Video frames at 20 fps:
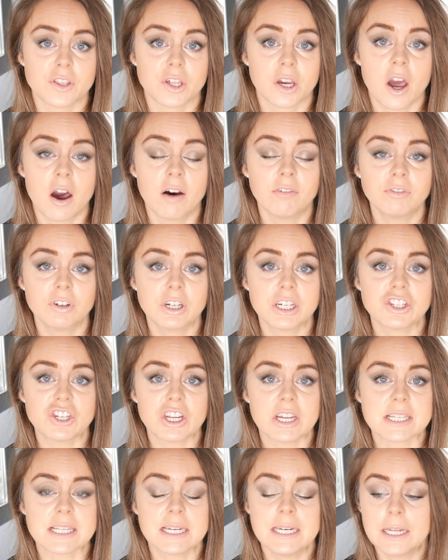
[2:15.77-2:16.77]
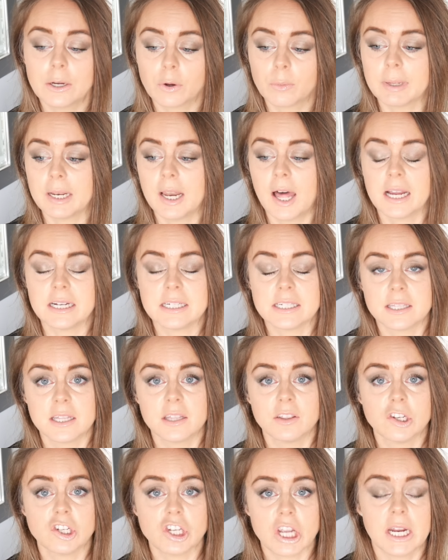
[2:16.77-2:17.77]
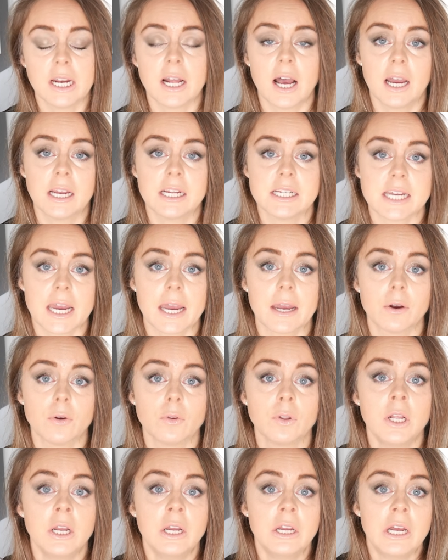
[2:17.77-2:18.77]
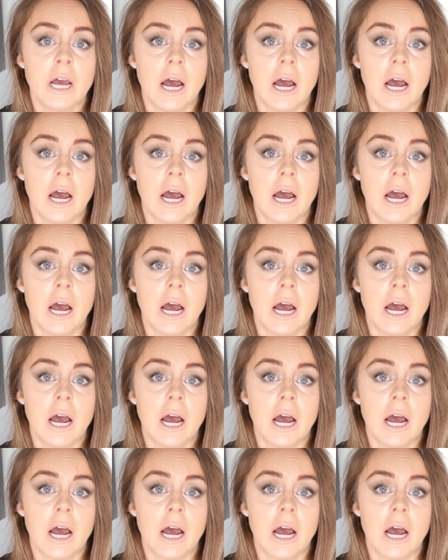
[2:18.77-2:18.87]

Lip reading: The coverage is a little bit lighter than the Jane Iredale